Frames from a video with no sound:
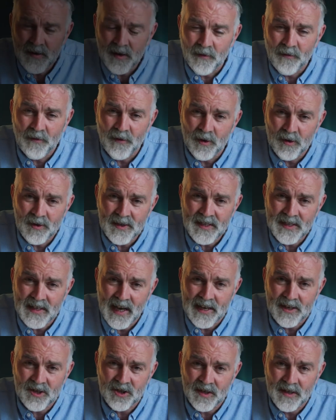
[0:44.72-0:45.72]
The fourth
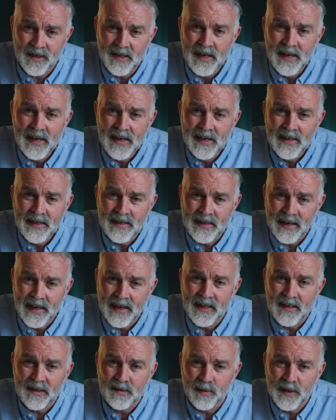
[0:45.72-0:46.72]
section
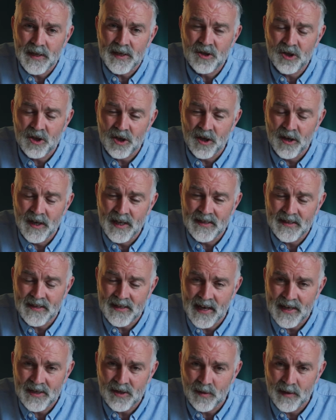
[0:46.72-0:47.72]
deals with child
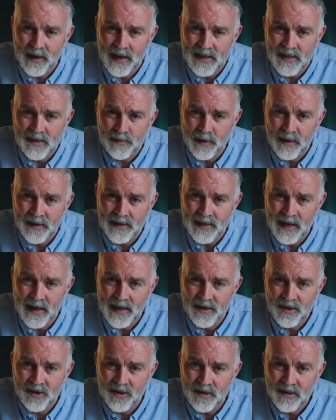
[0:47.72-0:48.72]
sexual
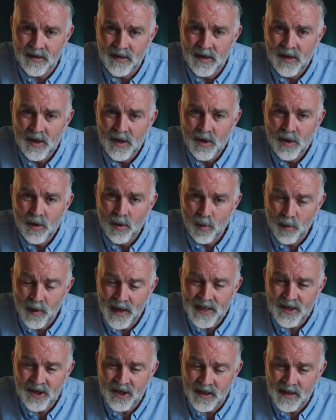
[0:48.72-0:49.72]
exploitation,
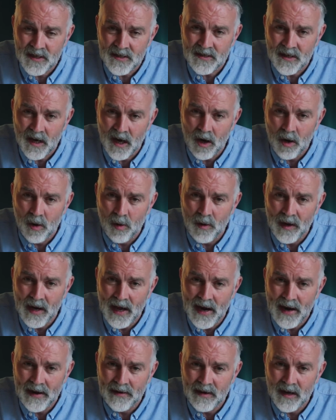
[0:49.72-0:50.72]
which is the whole
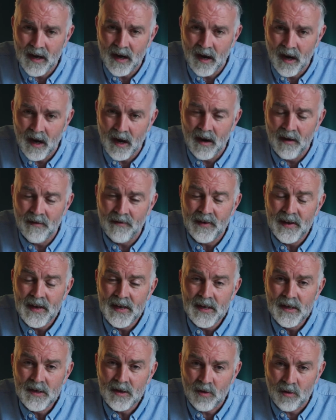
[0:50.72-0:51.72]
area of
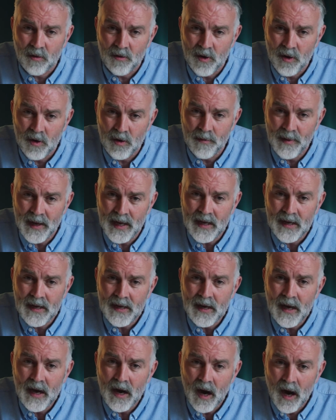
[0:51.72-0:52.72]
grooming,
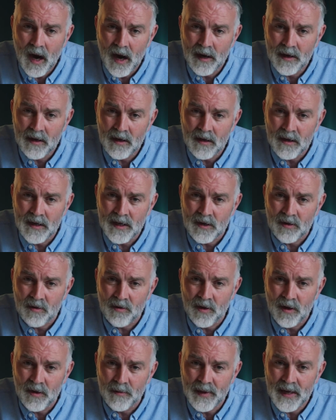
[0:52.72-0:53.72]
online
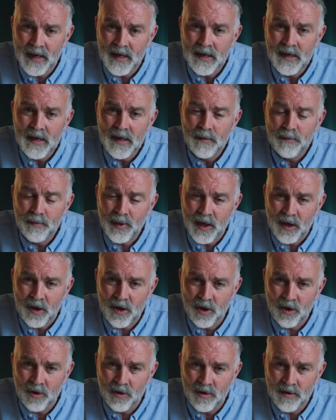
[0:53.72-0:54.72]
grooming,
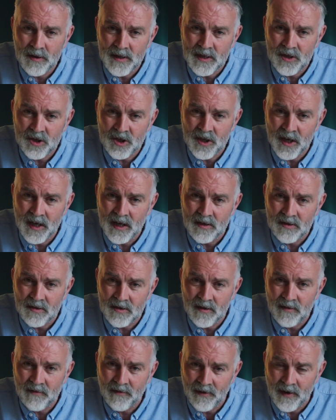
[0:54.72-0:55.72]
procuring
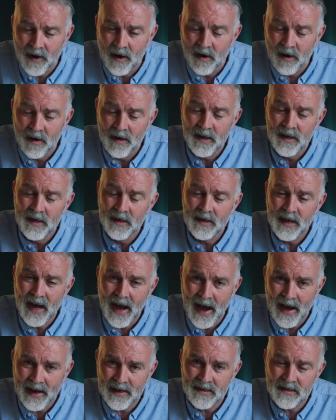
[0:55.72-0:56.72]
children for
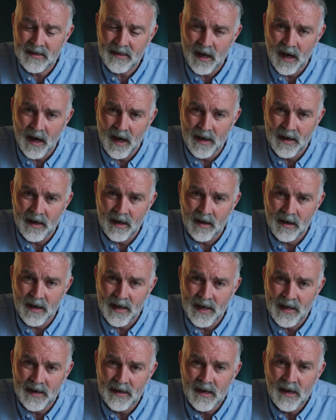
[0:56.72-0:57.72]
acts
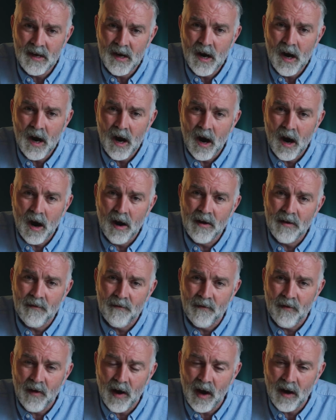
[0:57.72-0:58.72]
online, or
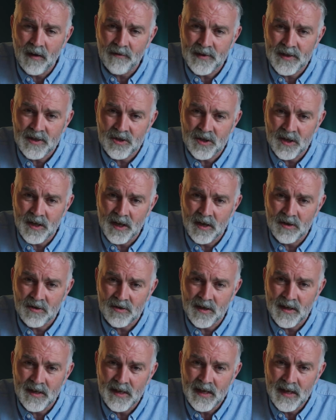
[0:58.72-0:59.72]
involving
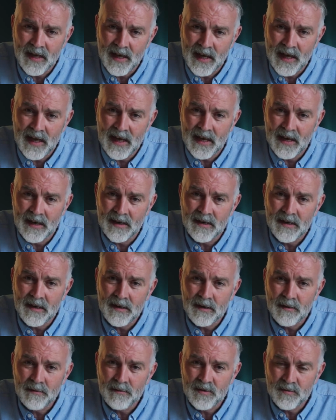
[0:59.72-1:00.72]
children in
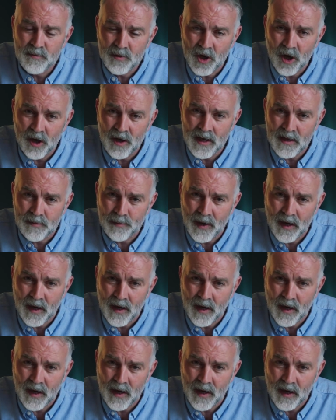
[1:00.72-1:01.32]
child